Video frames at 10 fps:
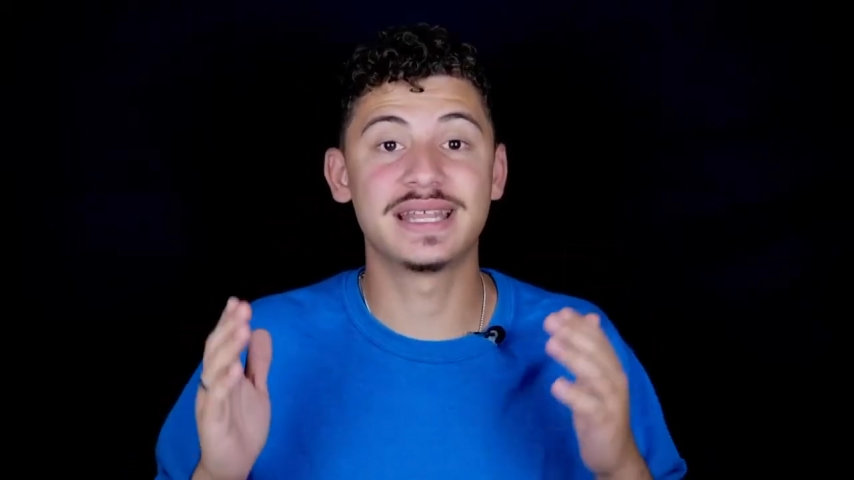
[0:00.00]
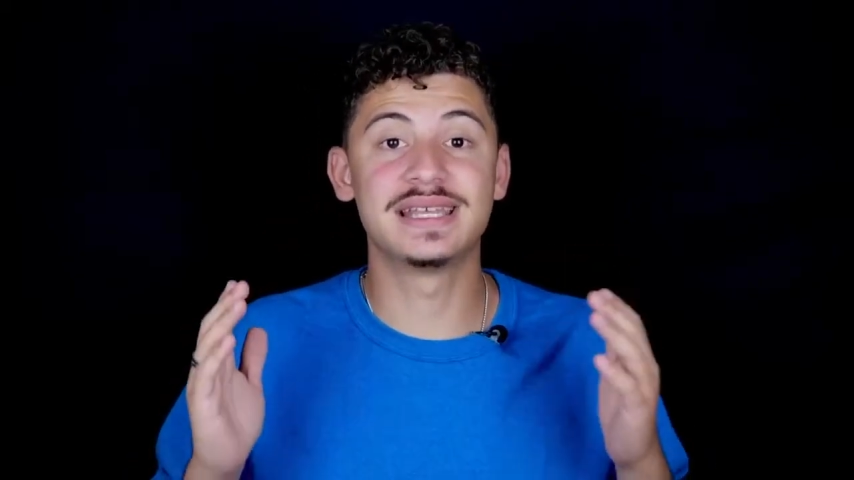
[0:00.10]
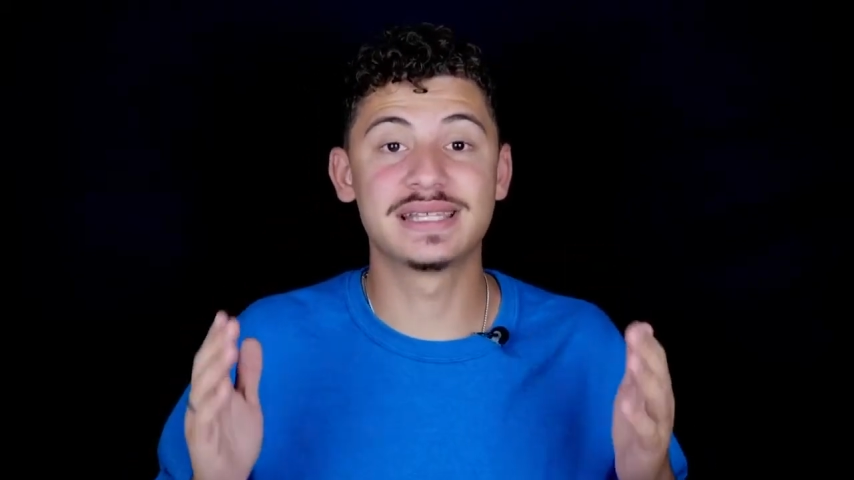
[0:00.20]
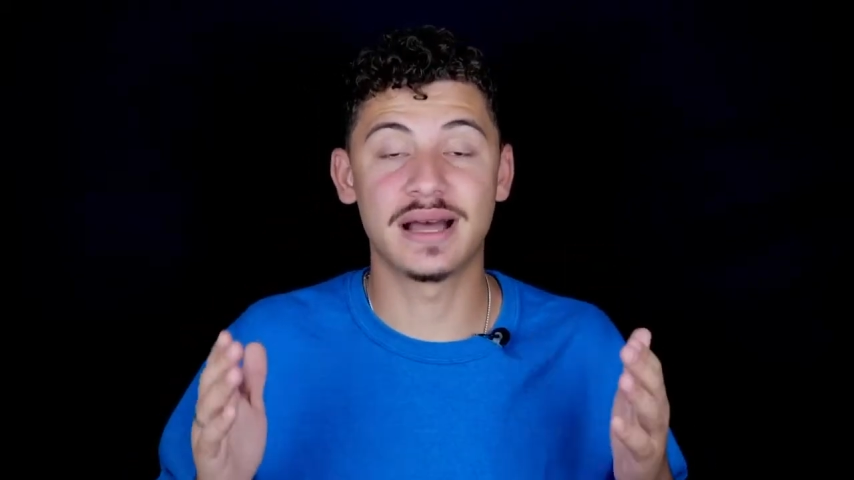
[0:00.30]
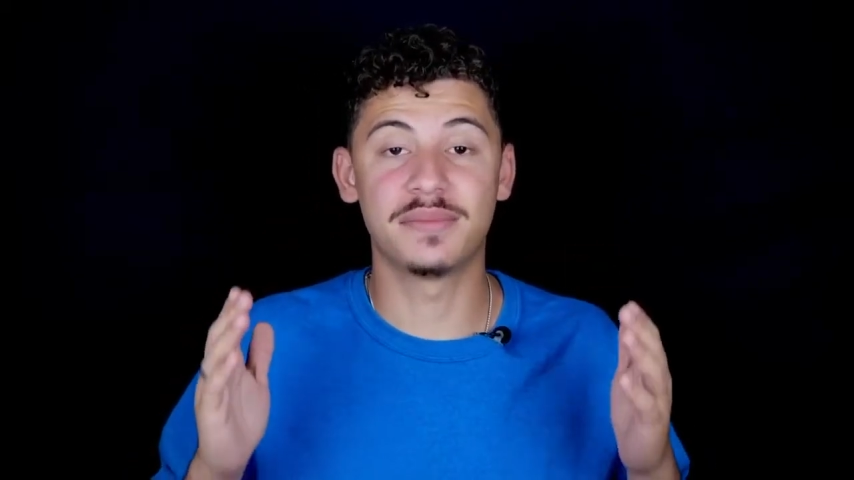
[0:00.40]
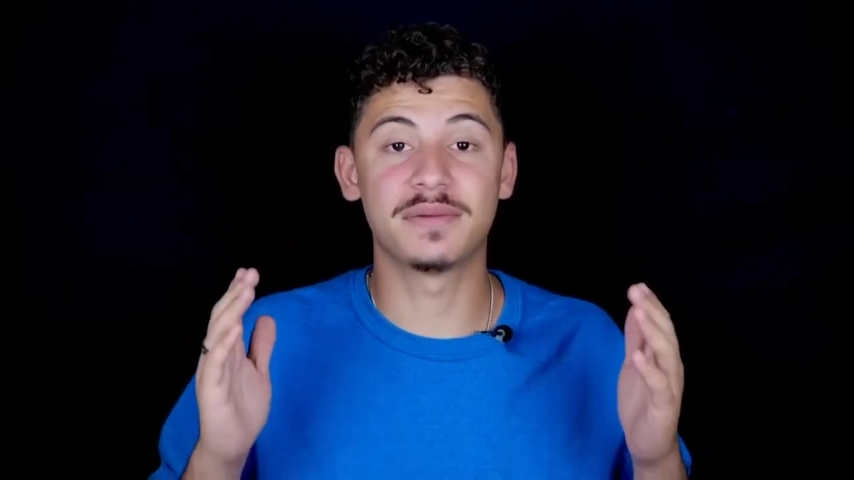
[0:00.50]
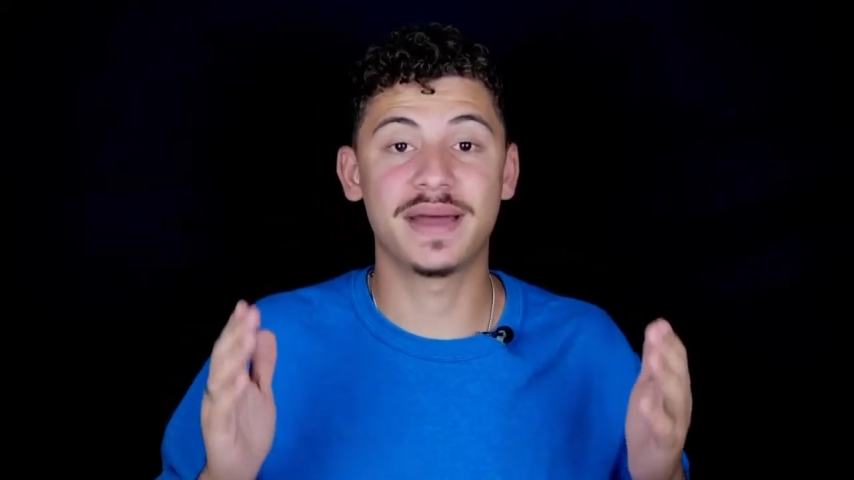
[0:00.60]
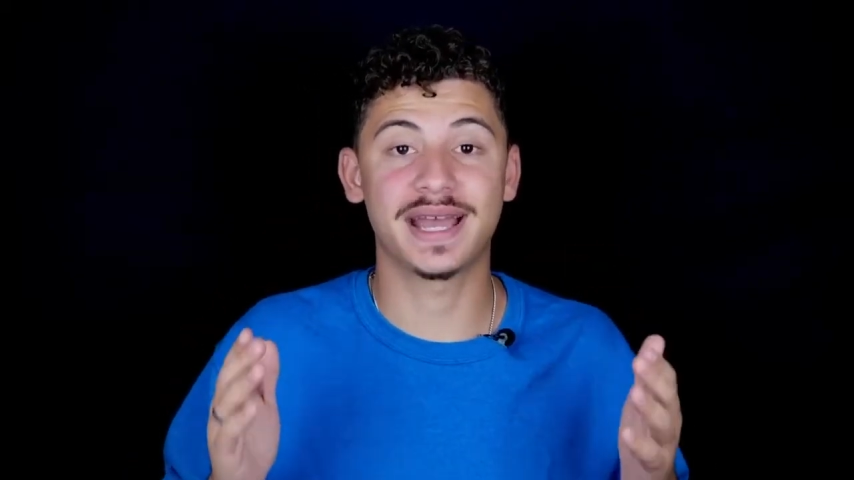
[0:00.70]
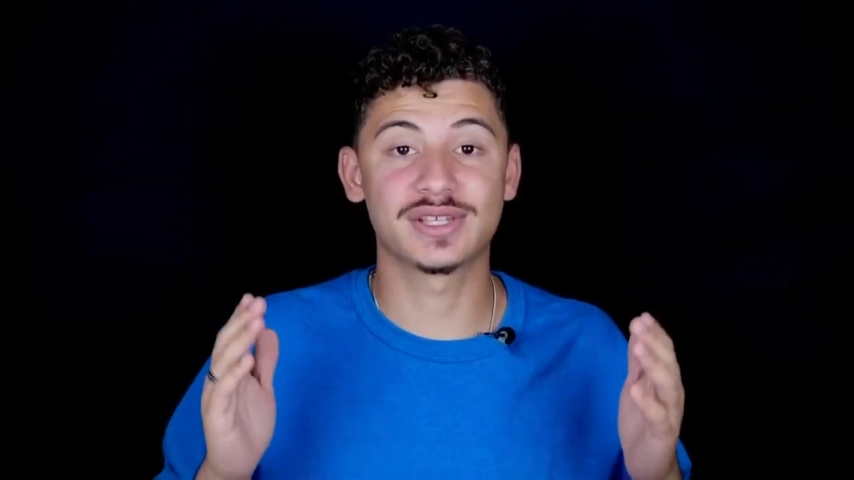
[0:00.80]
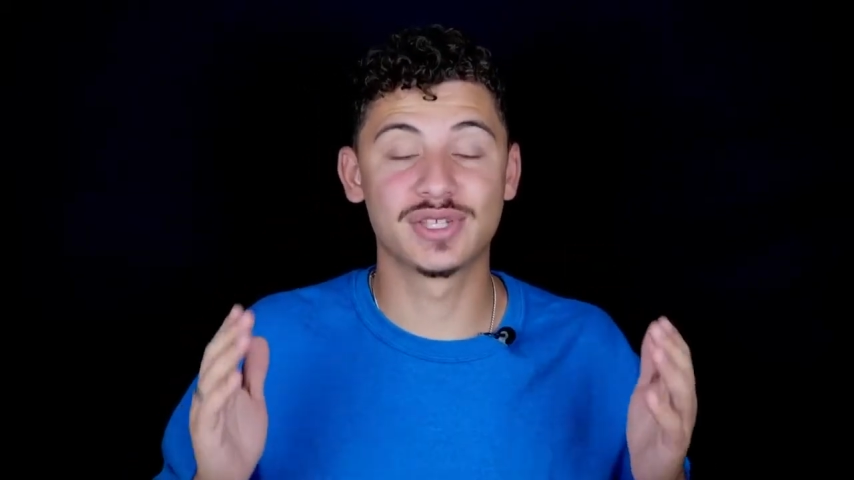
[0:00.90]
he's coming
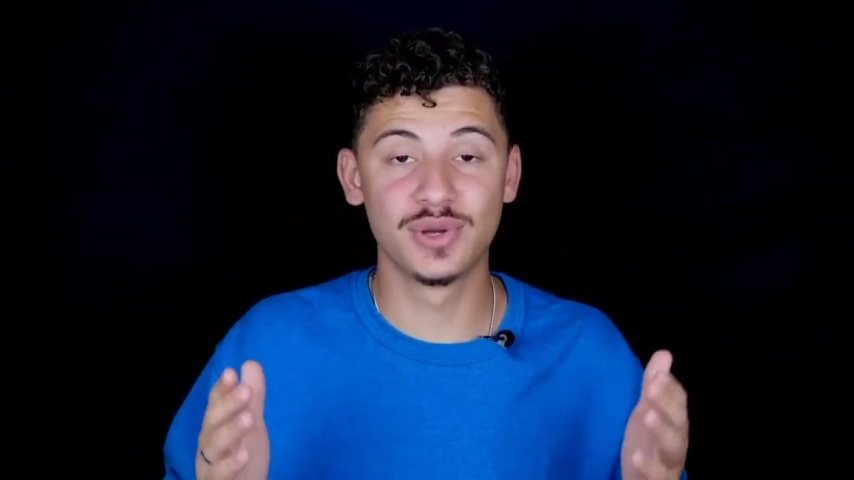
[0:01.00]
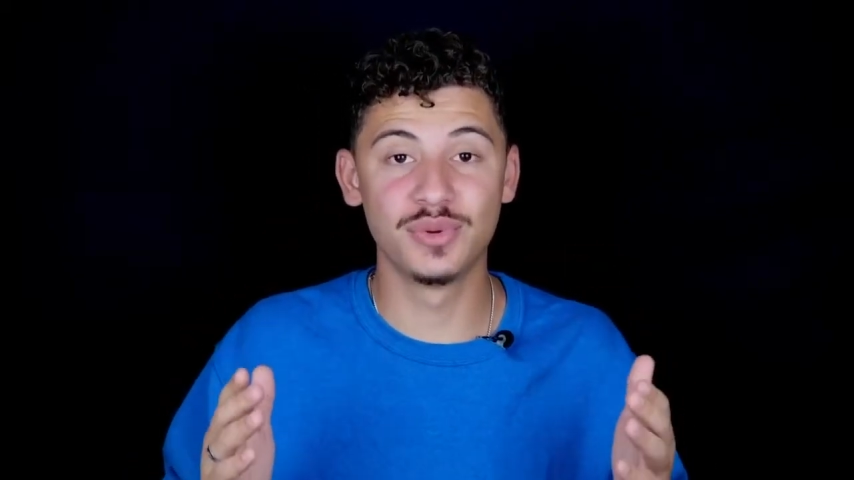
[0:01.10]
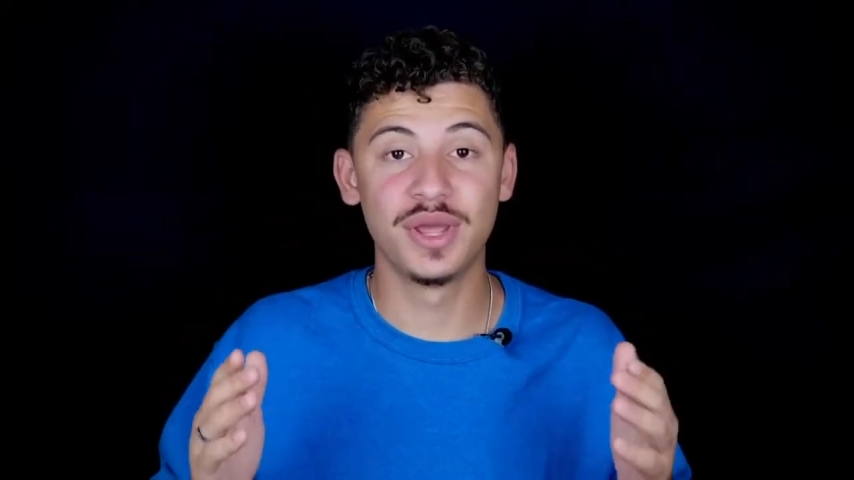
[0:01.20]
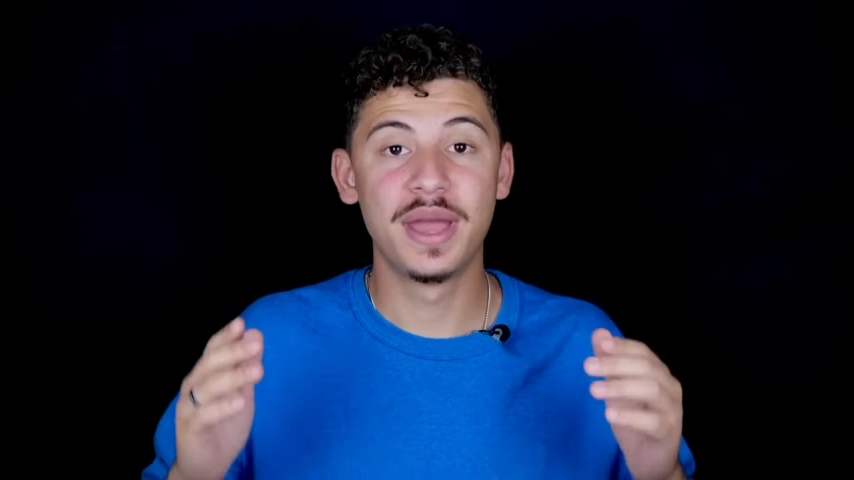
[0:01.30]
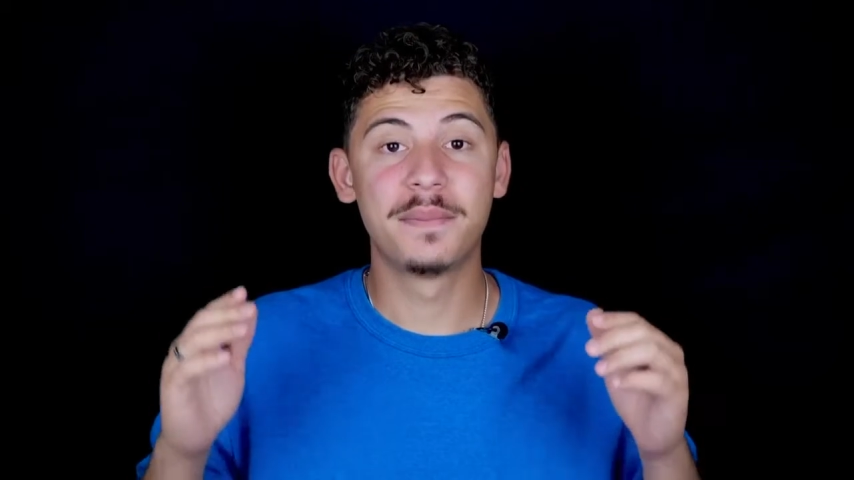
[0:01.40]
back soon.